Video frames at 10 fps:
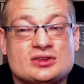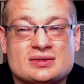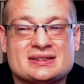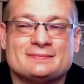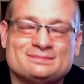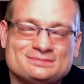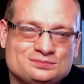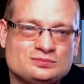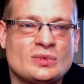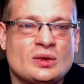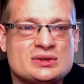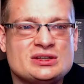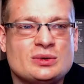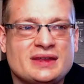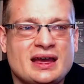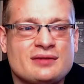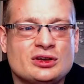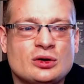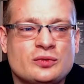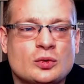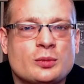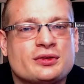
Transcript: I was like, let's see what they have to go for,